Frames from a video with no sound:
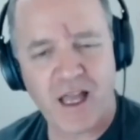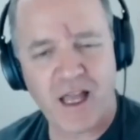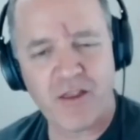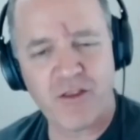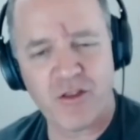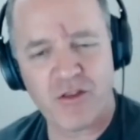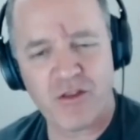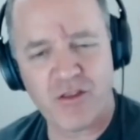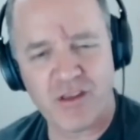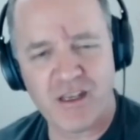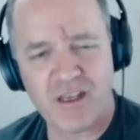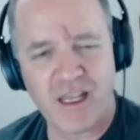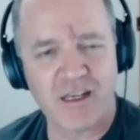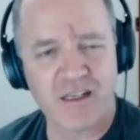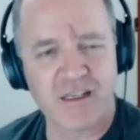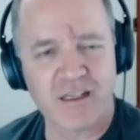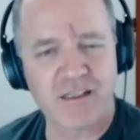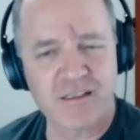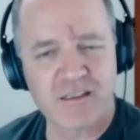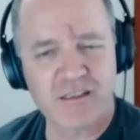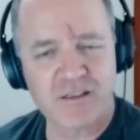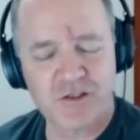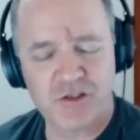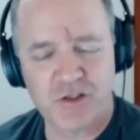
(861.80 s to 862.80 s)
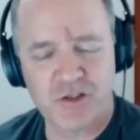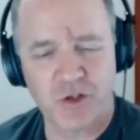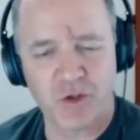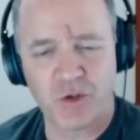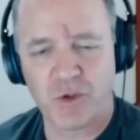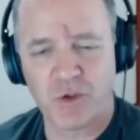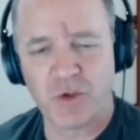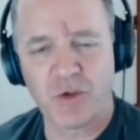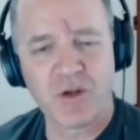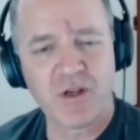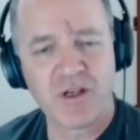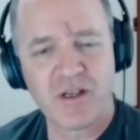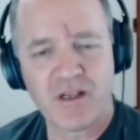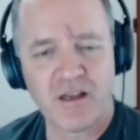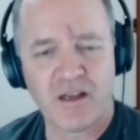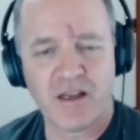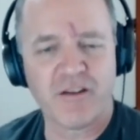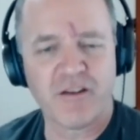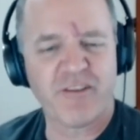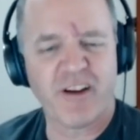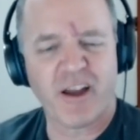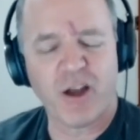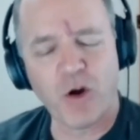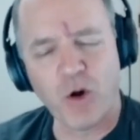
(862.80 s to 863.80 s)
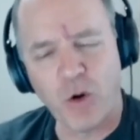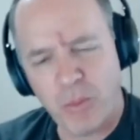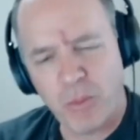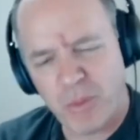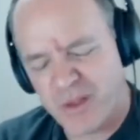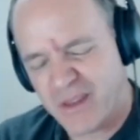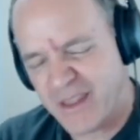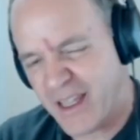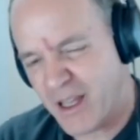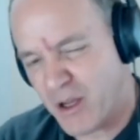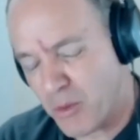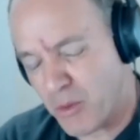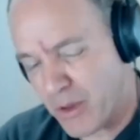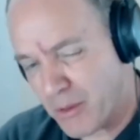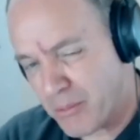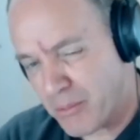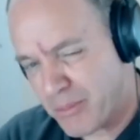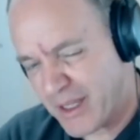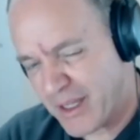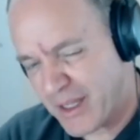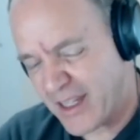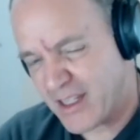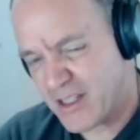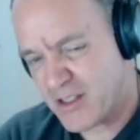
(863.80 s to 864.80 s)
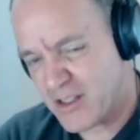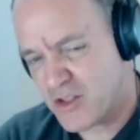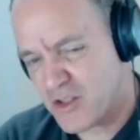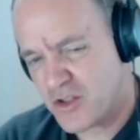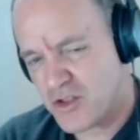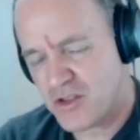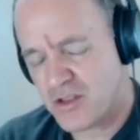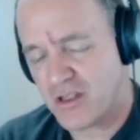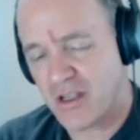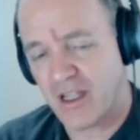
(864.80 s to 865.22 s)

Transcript: gather the data. So if I open that web page,